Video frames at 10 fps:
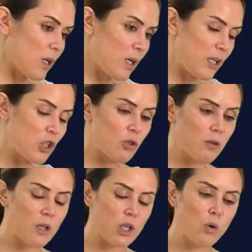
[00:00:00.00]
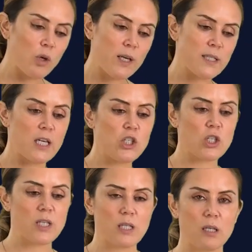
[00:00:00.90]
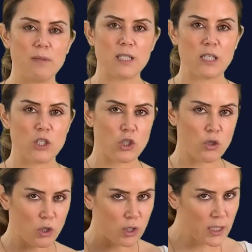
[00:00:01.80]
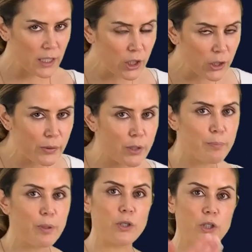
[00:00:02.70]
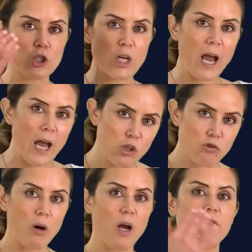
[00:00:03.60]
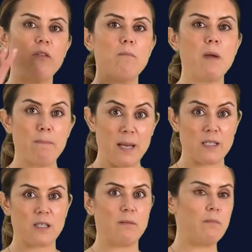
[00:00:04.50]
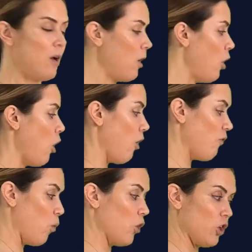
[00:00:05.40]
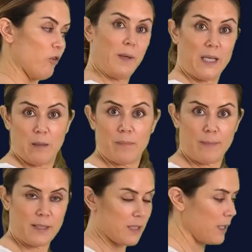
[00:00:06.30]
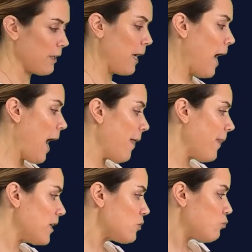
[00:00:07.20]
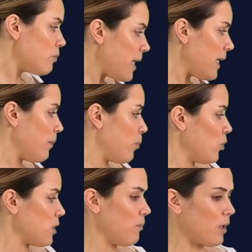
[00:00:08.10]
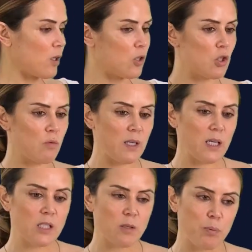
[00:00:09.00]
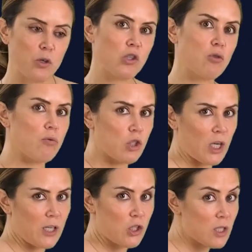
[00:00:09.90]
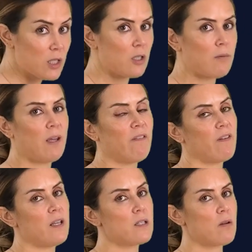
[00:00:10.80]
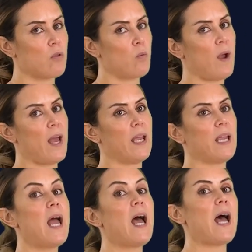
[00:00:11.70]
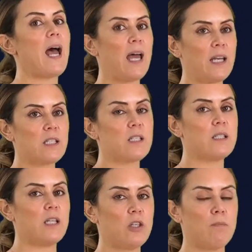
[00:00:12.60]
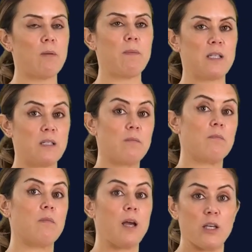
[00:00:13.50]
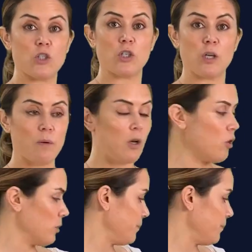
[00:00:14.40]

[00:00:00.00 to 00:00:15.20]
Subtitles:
ensuring that the organisation is committed to continue to push and drive the momentum of what you've been implementing. And that's really important because you need to push through challenges that you may face along the way and continue momentum as you go along.